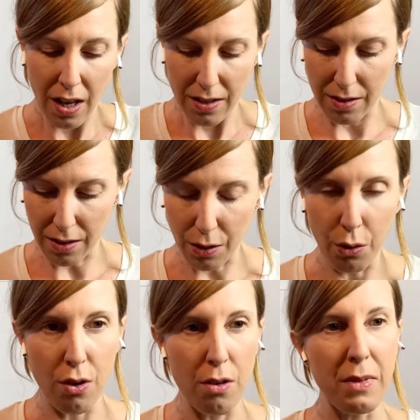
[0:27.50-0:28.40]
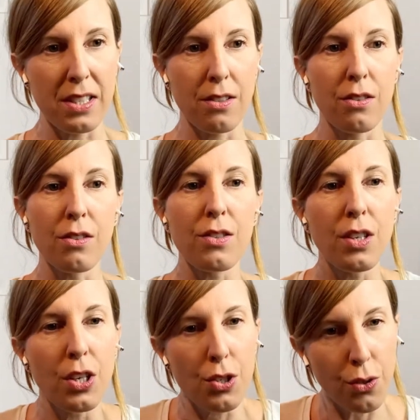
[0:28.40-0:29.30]
the core muscles,
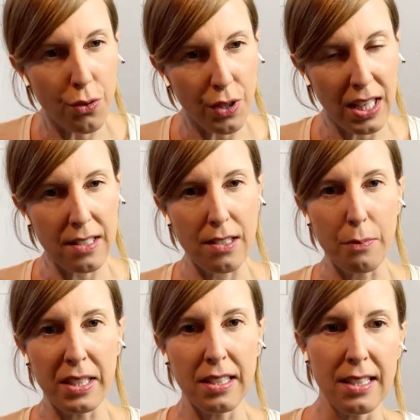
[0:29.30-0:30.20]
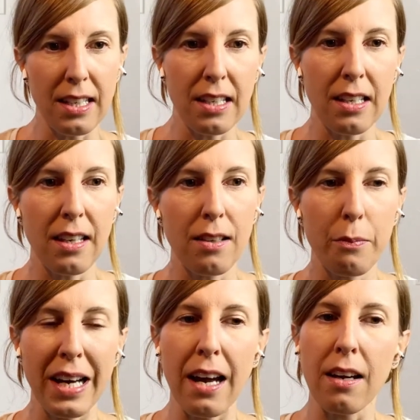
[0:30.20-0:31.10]
to create stability in the
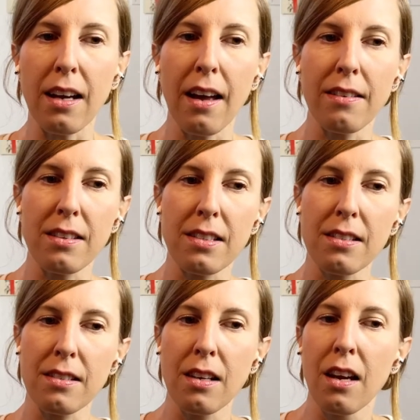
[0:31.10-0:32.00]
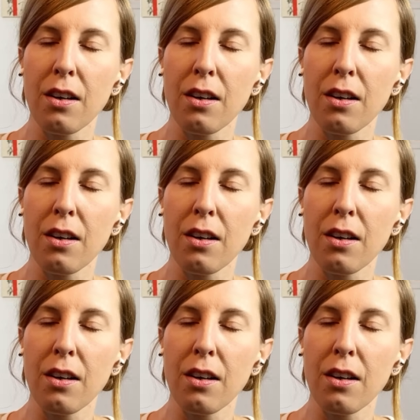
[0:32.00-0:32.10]
back. And this is,